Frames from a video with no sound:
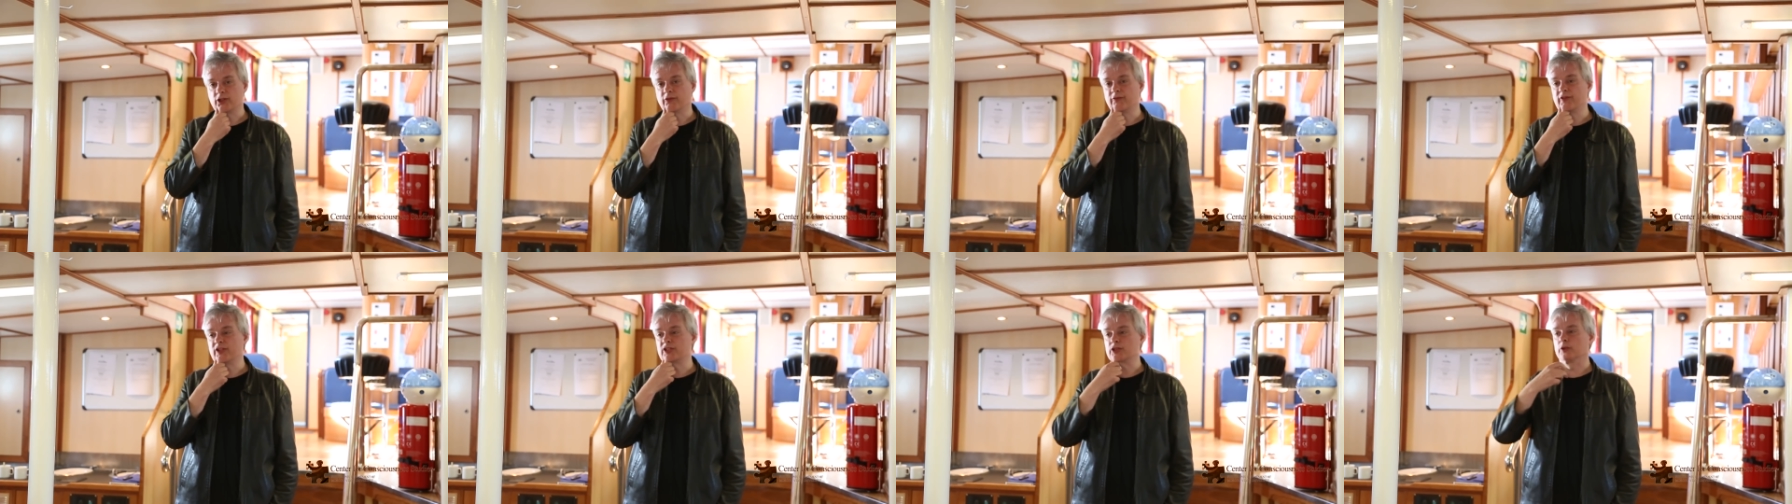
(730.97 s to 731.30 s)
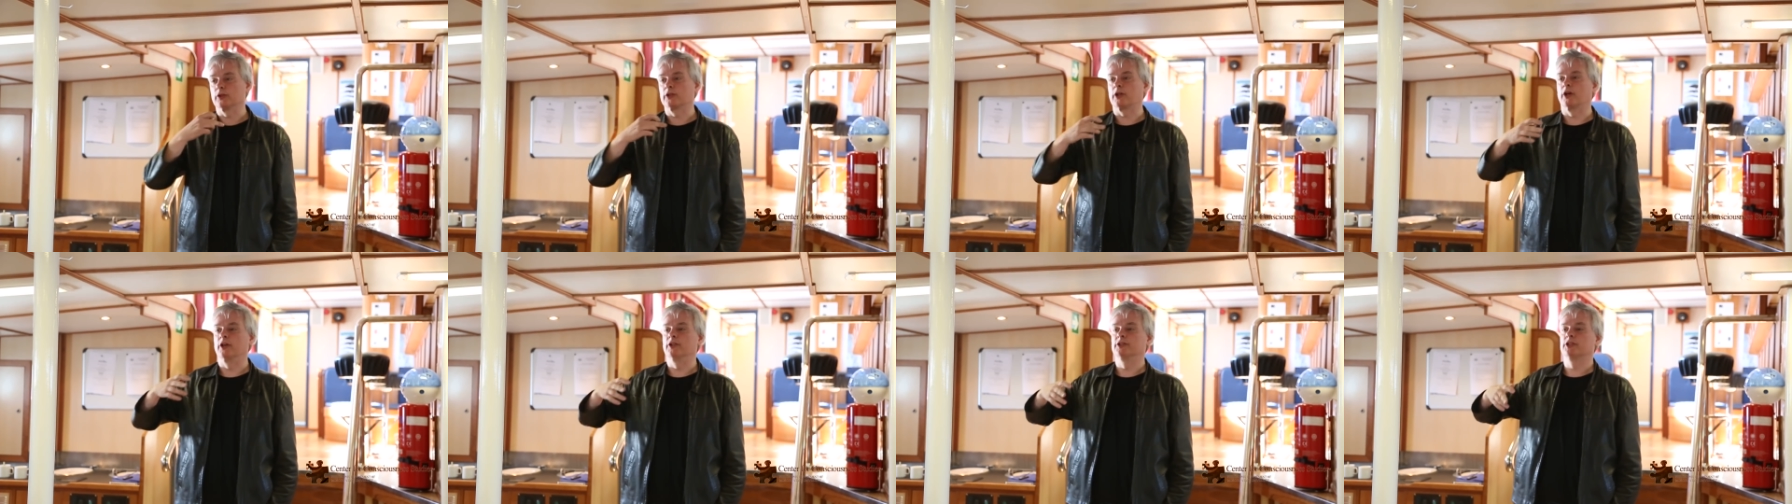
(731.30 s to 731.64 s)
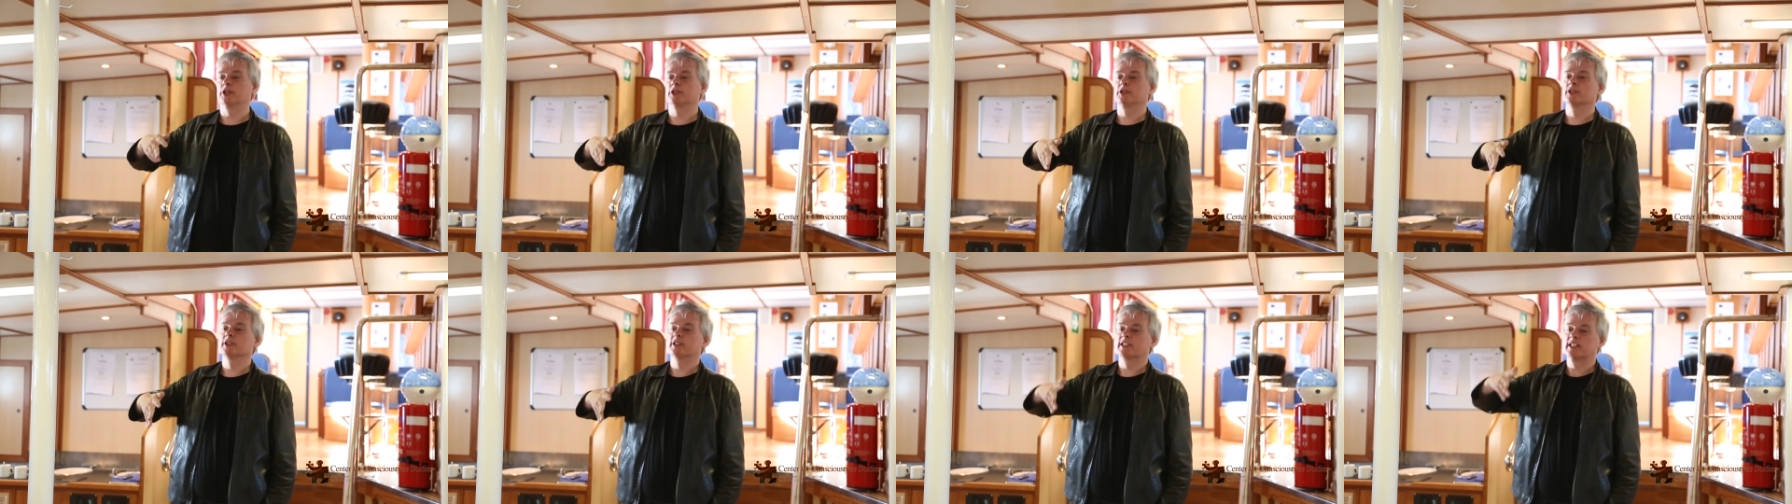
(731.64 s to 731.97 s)
your visual
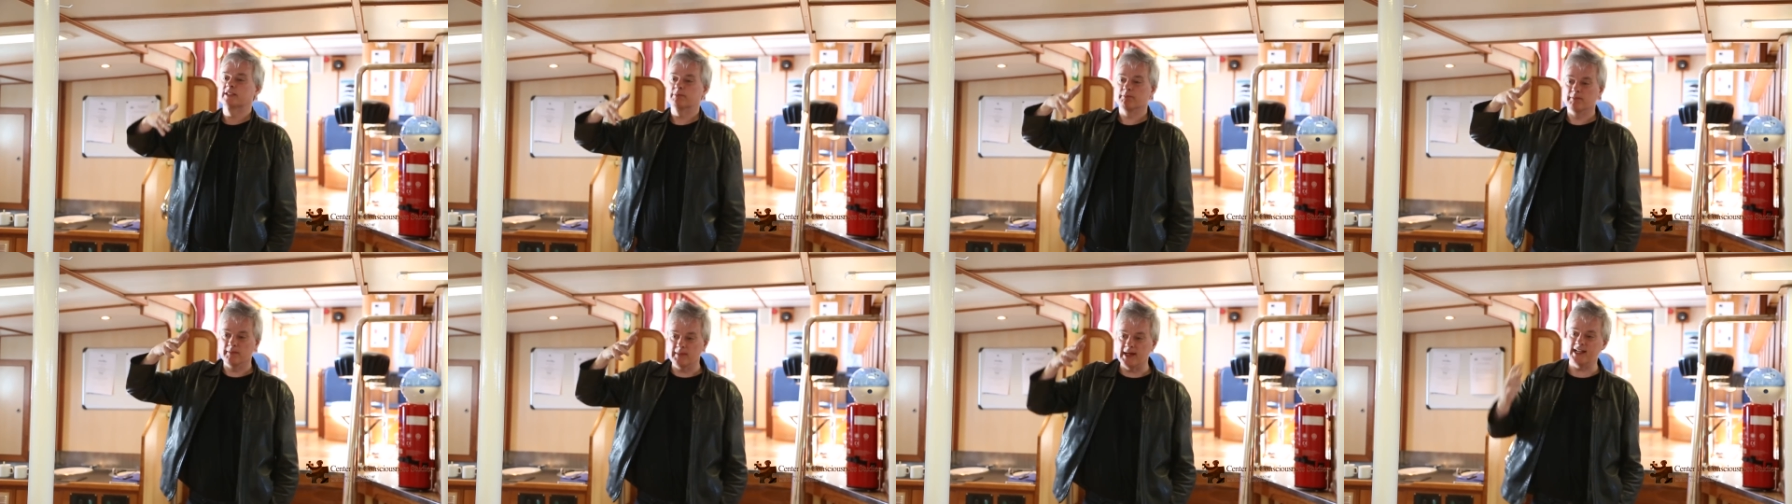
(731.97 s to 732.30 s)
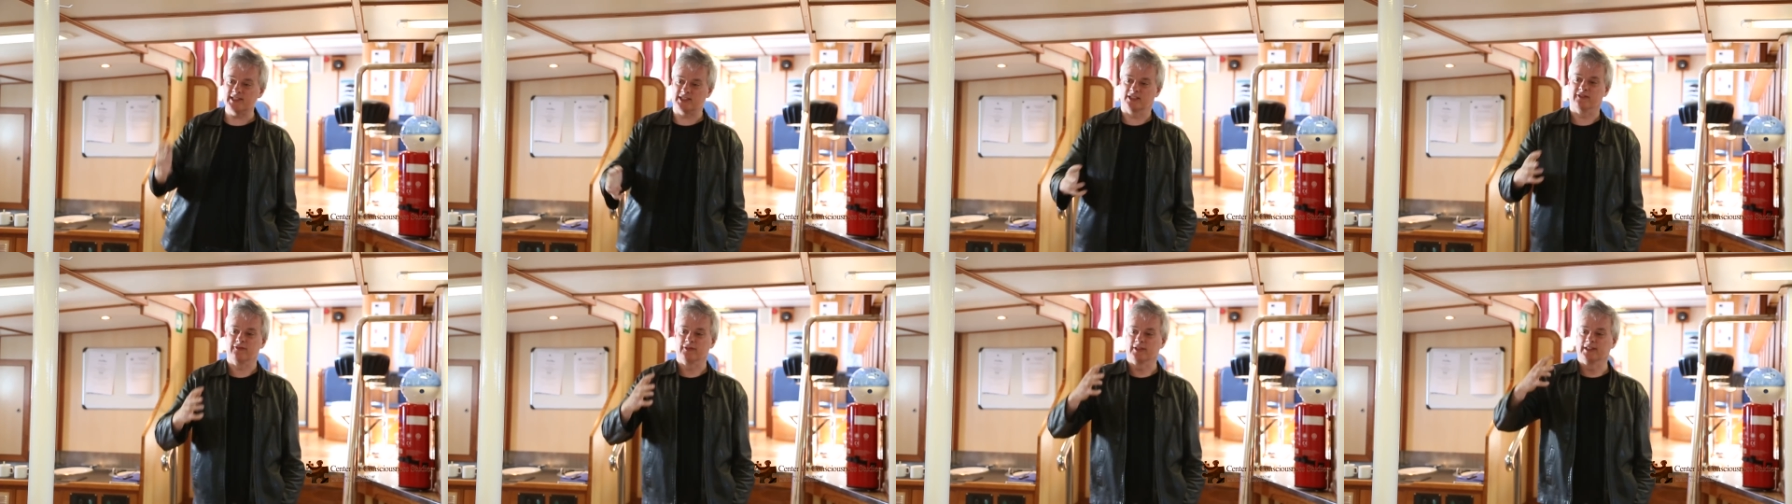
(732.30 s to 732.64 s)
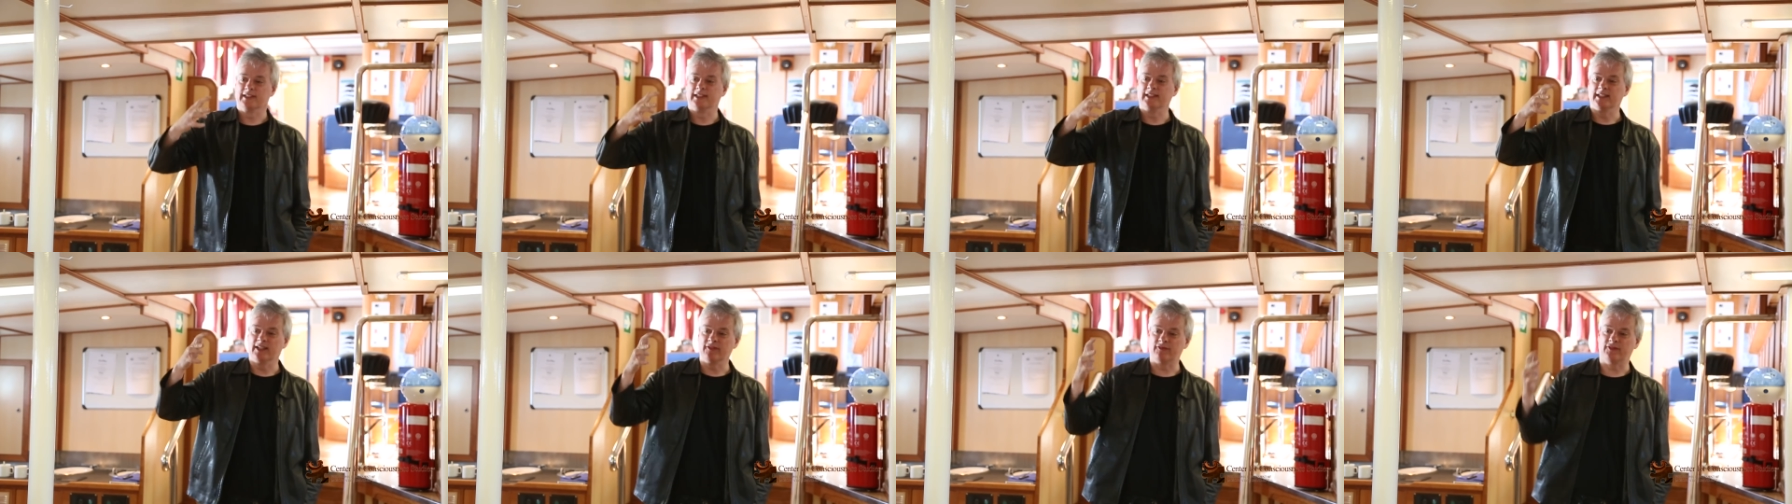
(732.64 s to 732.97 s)
consciousness is
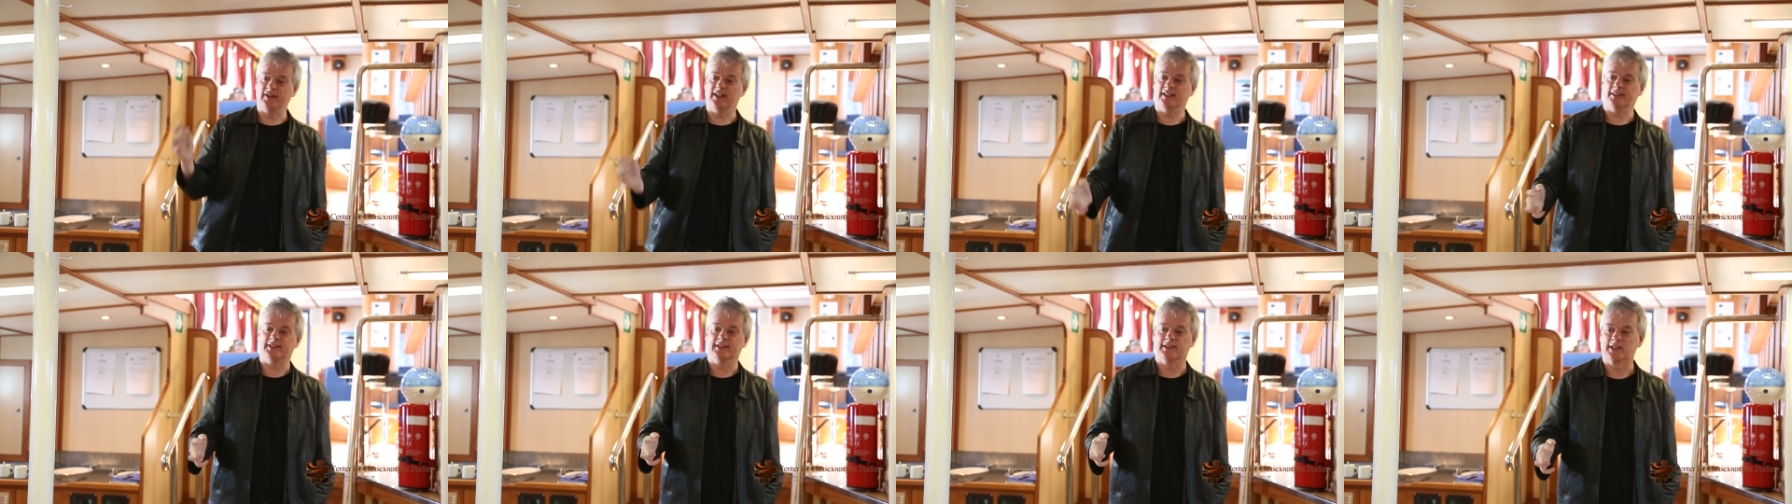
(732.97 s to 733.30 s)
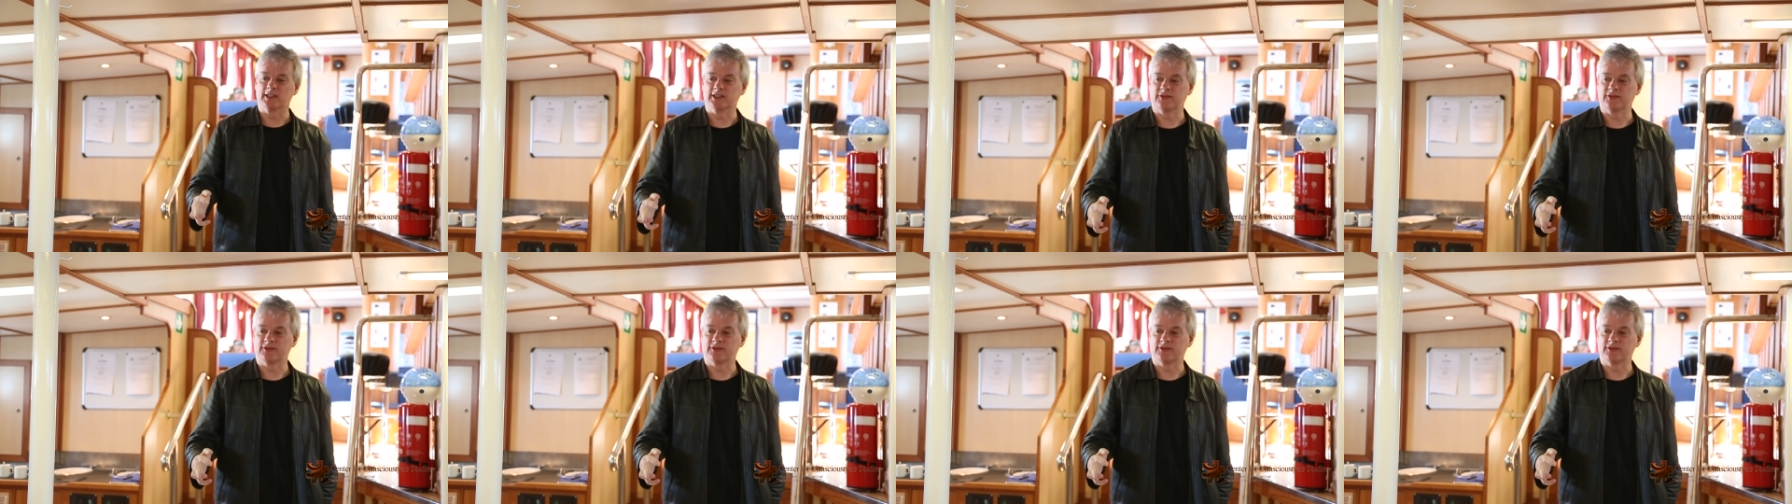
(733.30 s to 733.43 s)
massively affected.